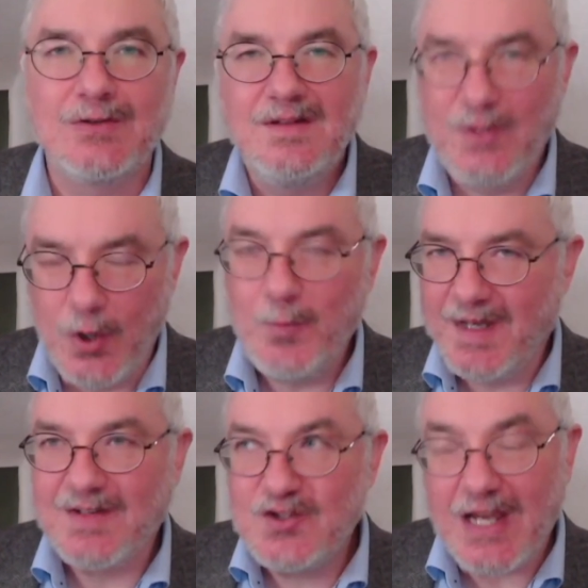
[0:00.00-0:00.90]
You know,
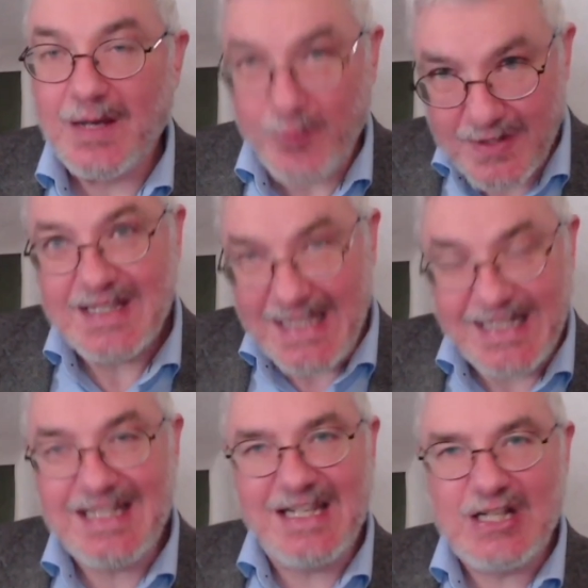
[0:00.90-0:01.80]
because Jacob was
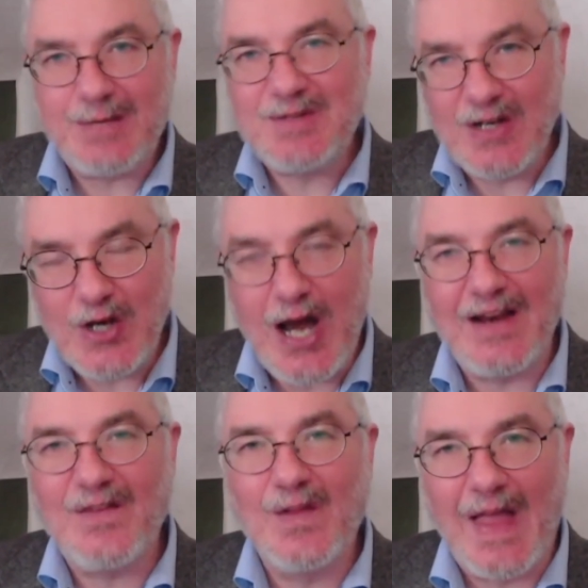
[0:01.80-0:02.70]
in Egypt and not
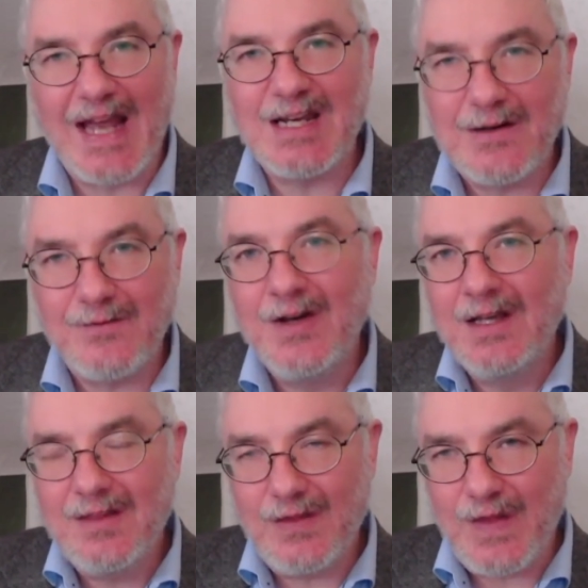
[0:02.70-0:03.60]
in the land of
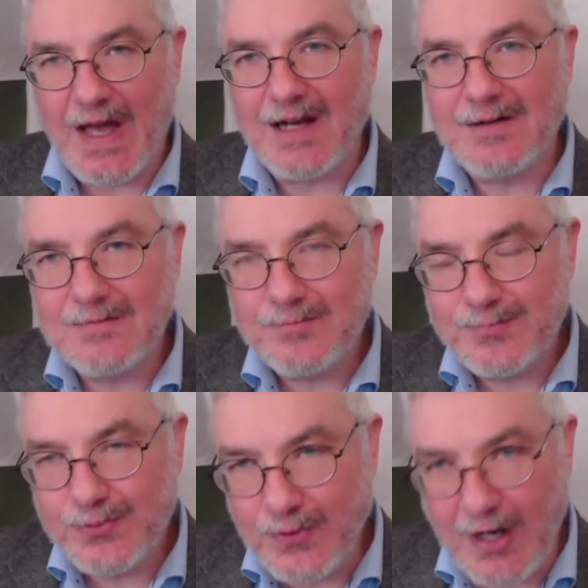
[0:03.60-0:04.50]
that
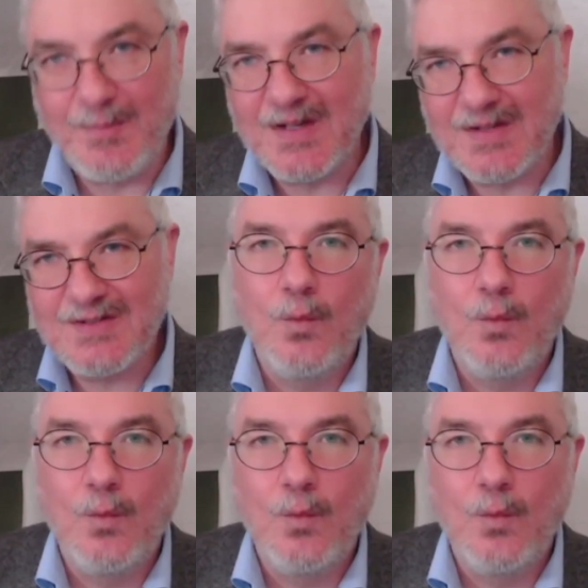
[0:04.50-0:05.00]
promise.